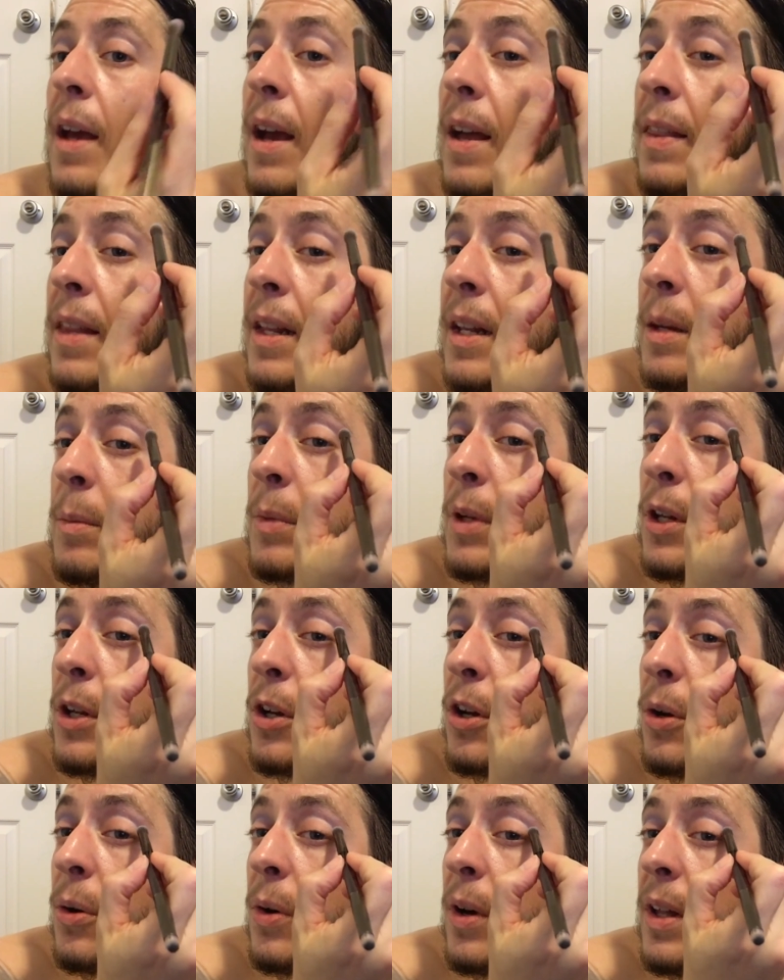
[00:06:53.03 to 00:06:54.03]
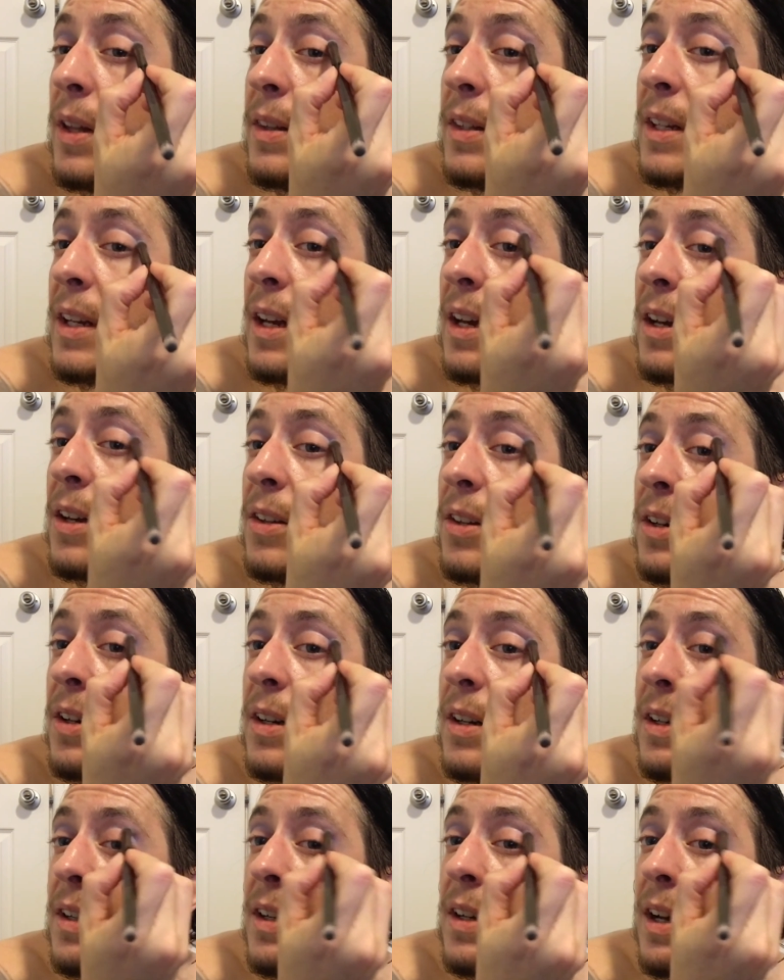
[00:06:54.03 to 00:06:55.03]
And then I'm going to go on the
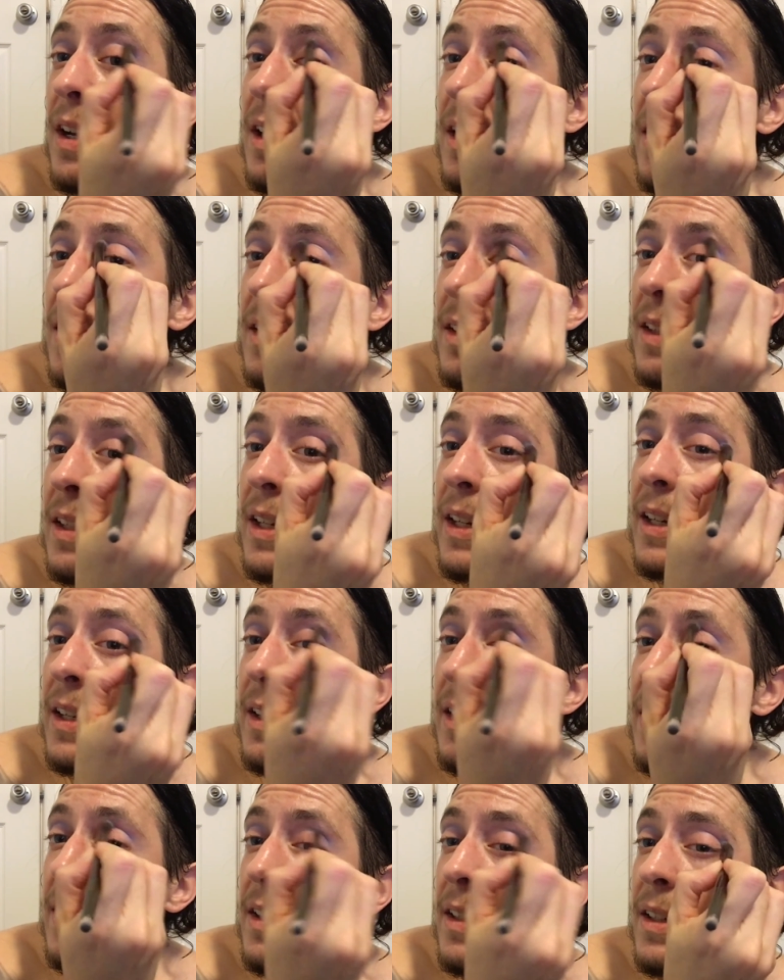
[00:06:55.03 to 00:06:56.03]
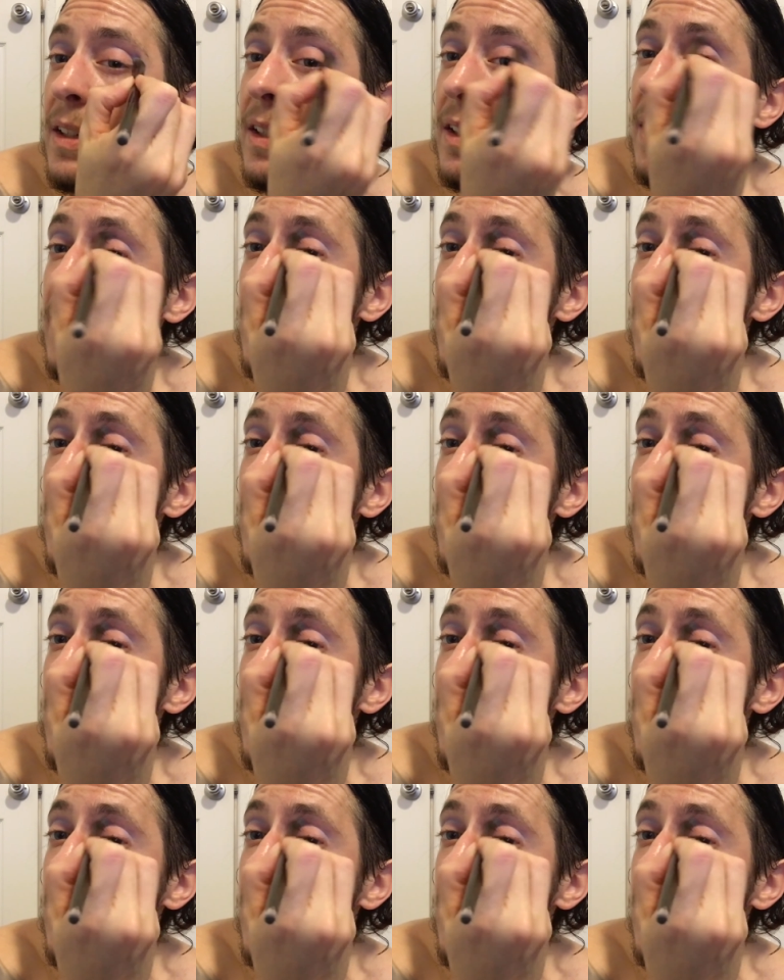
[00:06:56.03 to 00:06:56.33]
other lid,